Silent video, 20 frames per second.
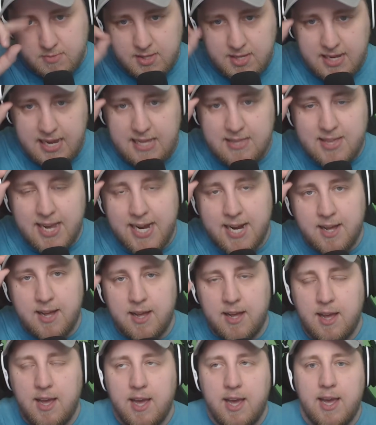
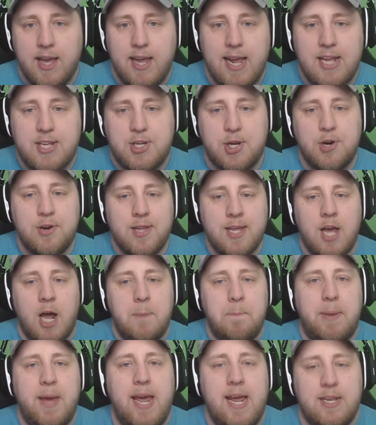Atlanta is currently
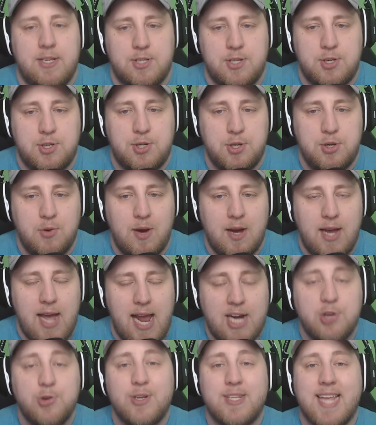on pace to
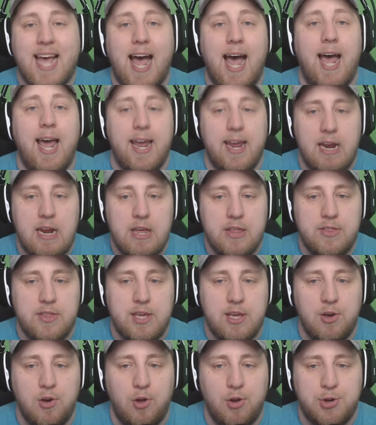actually tie
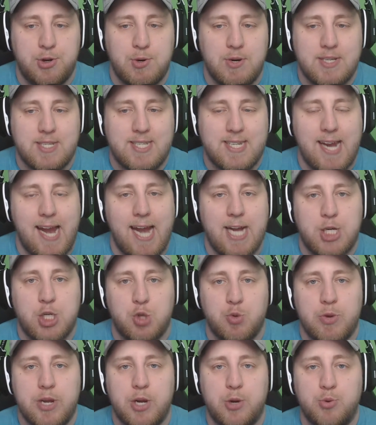the Ultras Stage
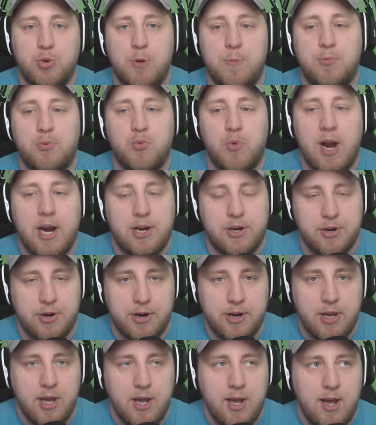3 group
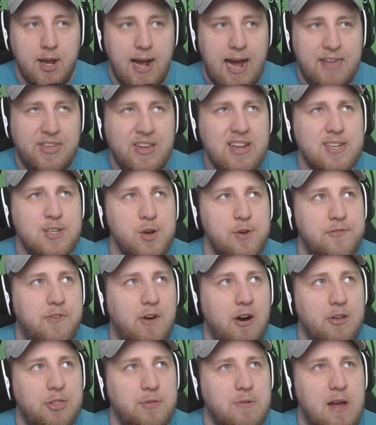record, I think, so
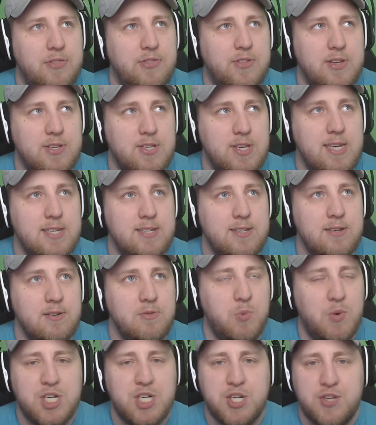far throughout this
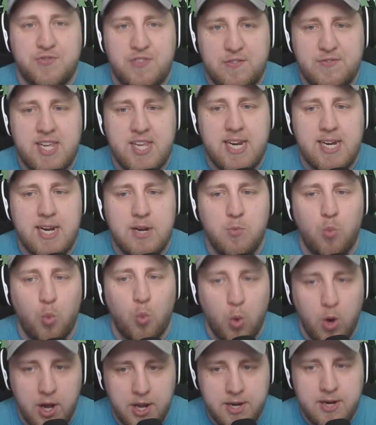season, which is
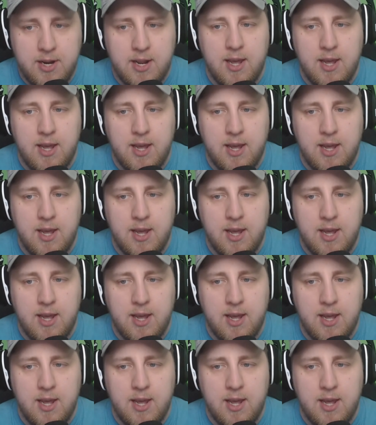15-1.